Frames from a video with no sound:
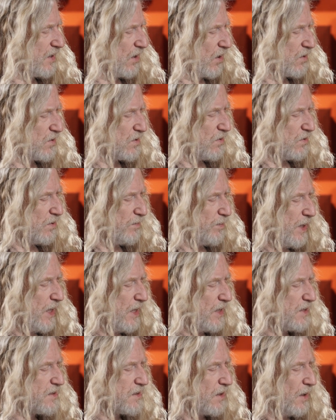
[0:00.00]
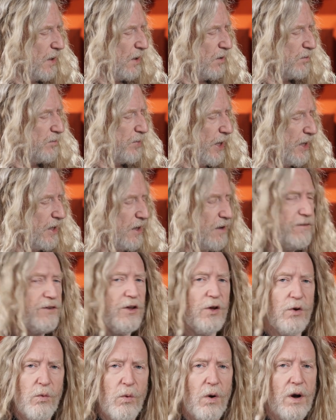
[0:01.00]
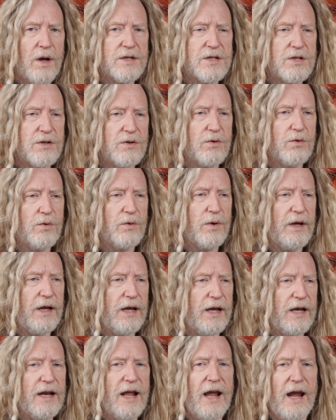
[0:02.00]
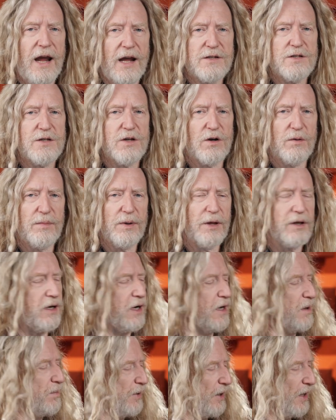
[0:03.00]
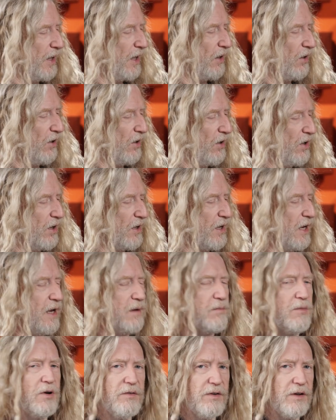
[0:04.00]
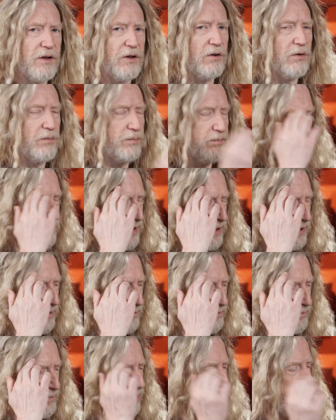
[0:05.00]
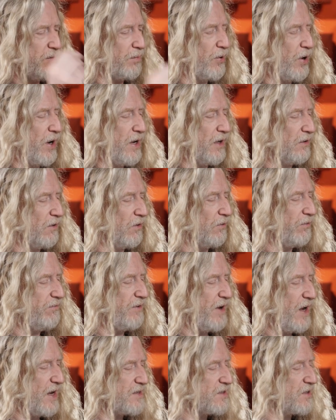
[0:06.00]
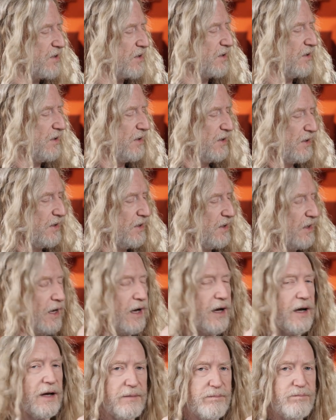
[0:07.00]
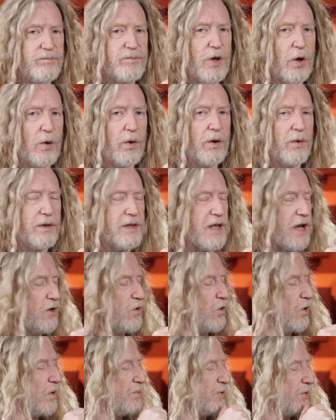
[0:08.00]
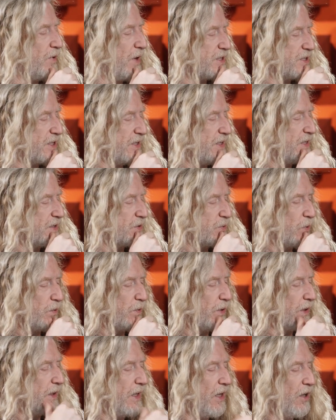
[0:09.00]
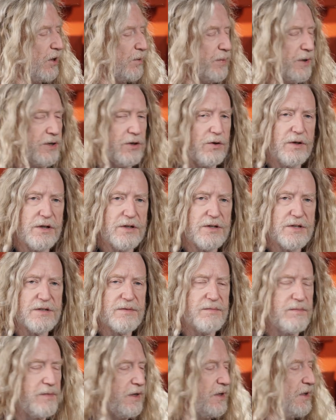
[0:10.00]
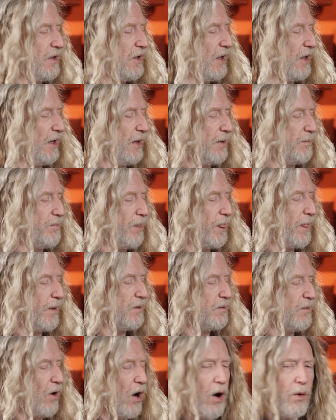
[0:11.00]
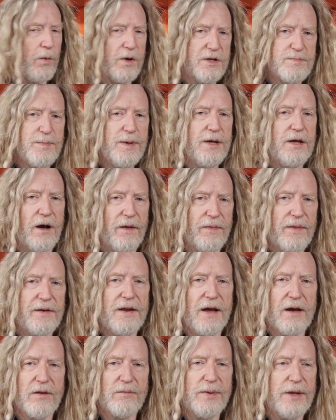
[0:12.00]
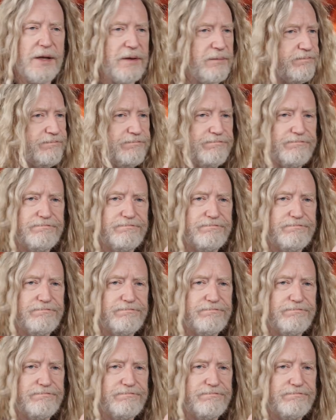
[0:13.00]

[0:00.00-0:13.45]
it goes through the piece, but if you want to enhance your ability to play along and move a little, move the brain a little faster, knowing what that chord progression is will really help, and you can just always be on the downbeat.